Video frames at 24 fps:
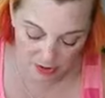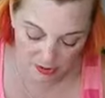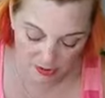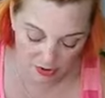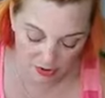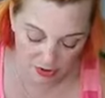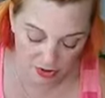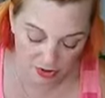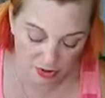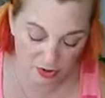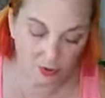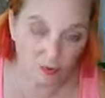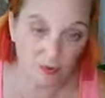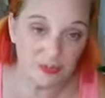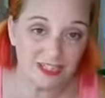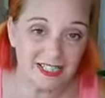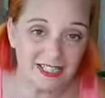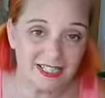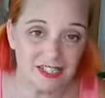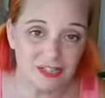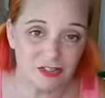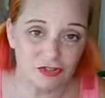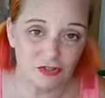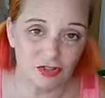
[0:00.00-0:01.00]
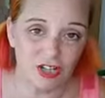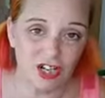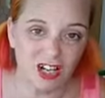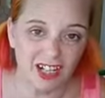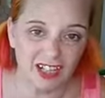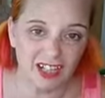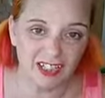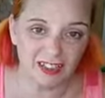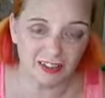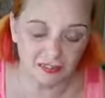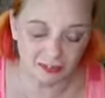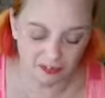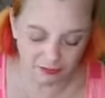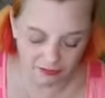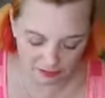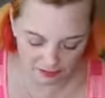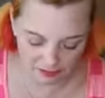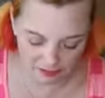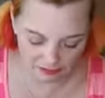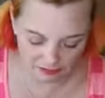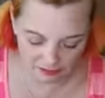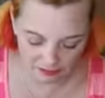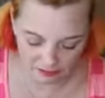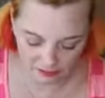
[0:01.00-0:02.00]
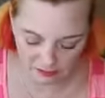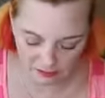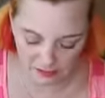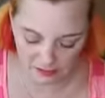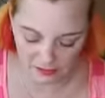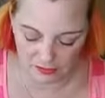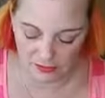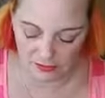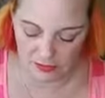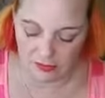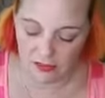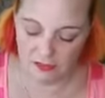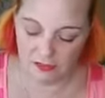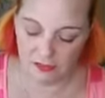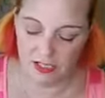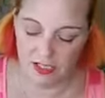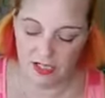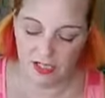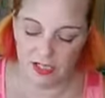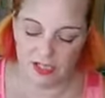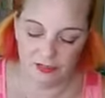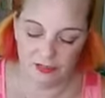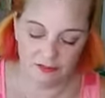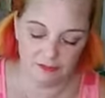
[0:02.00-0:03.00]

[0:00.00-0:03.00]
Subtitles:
you don't want that to dry. Okay.